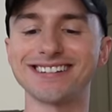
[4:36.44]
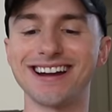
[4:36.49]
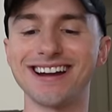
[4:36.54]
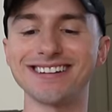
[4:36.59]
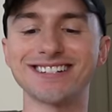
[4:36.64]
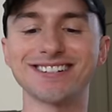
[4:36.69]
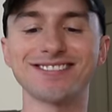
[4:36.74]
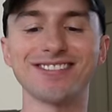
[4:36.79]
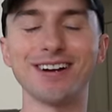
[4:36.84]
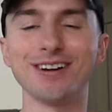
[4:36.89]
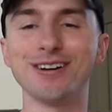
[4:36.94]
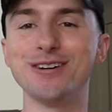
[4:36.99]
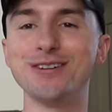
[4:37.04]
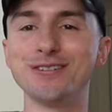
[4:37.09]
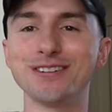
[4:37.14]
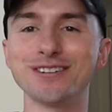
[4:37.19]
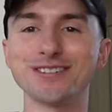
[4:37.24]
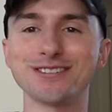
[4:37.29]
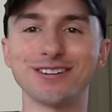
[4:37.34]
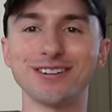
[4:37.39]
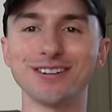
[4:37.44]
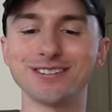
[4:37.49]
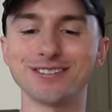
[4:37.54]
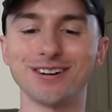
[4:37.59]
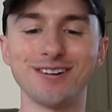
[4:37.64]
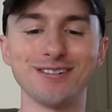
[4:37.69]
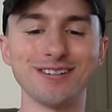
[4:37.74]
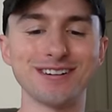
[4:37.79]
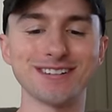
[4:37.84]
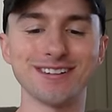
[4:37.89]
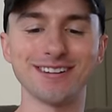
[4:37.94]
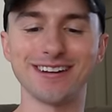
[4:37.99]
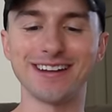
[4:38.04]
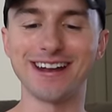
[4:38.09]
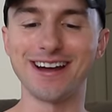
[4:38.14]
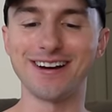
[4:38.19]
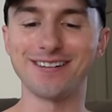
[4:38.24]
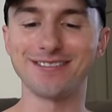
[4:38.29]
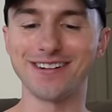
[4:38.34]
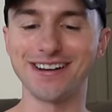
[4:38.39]
I swear, Hooters girls are always
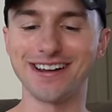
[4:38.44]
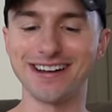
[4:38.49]
looking out for